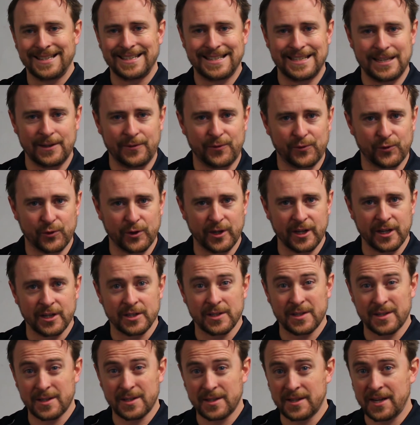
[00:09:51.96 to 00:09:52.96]
differing
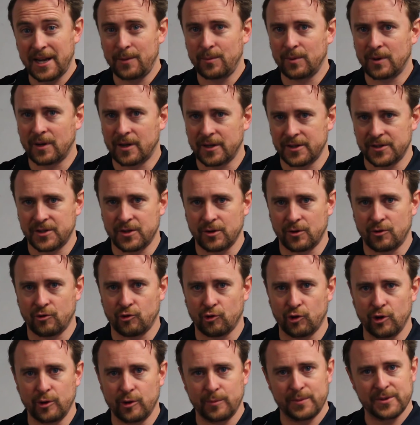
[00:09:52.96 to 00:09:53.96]
stabilizer
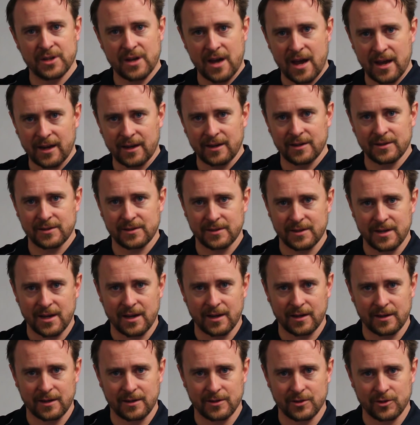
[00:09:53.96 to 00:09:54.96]
groups to agonist
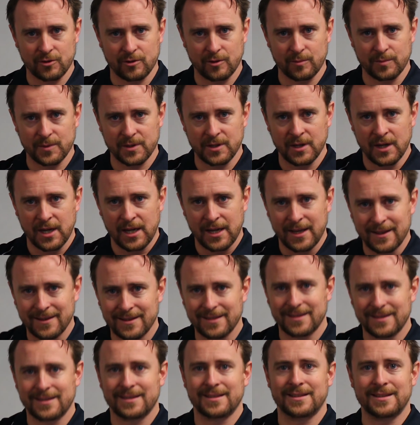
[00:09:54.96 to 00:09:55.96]
antagonist groups.
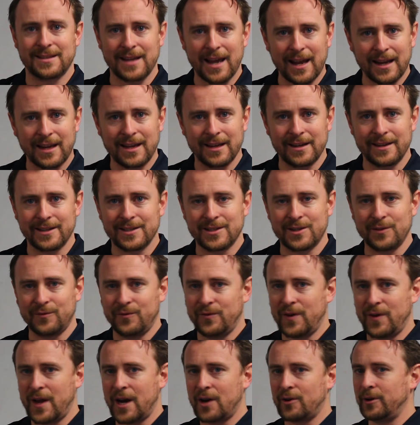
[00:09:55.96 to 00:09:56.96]
The second is the
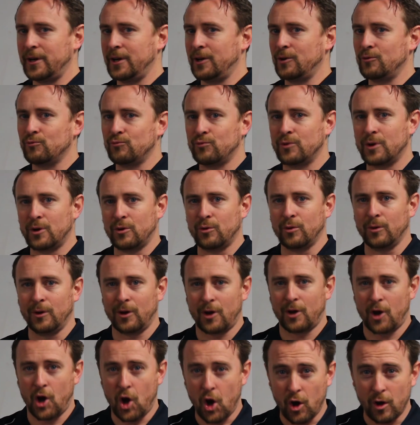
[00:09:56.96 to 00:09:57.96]
varying
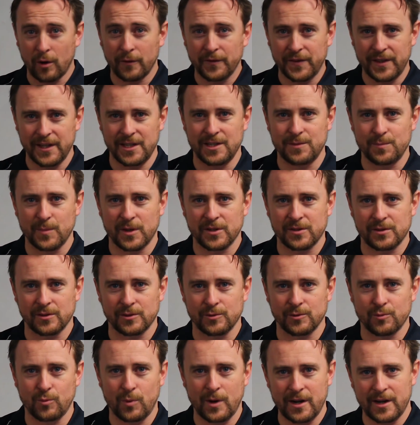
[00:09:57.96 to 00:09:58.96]
role of these
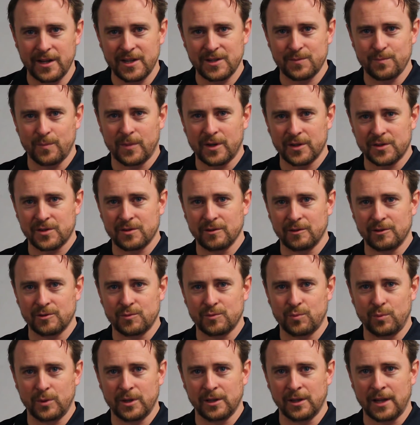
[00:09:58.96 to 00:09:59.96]
muscles, where these muscles
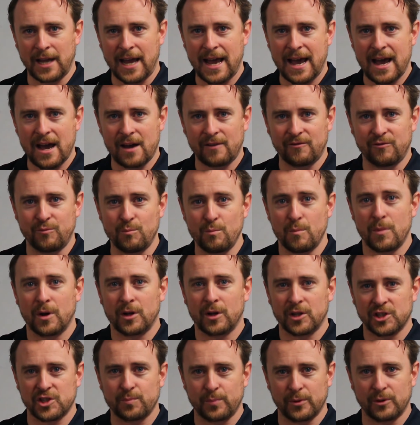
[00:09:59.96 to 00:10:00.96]
will have
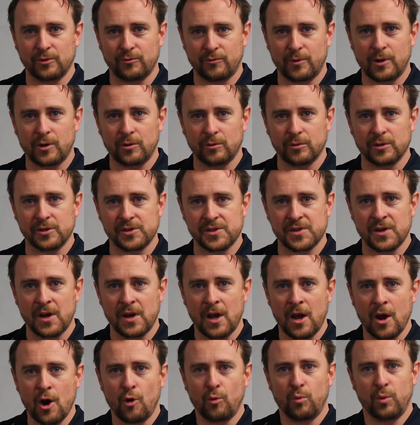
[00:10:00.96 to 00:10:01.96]
multiple roles
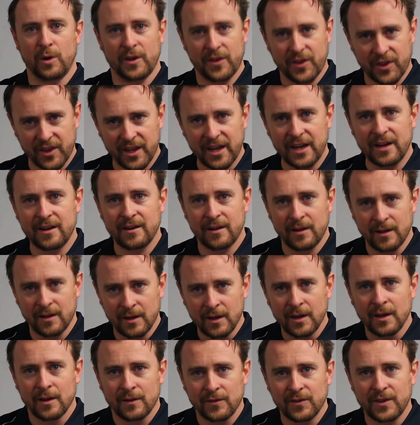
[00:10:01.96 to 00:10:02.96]
within
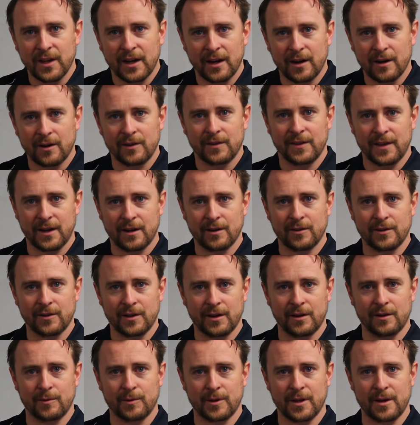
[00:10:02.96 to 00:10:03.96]

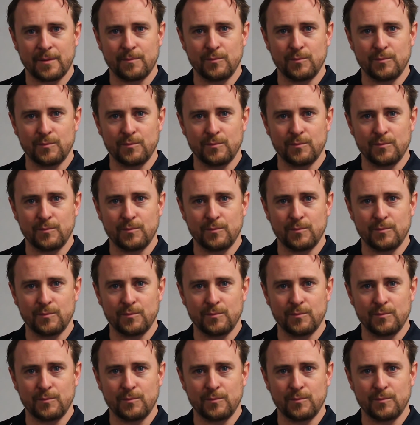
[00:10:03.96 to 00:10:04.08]
their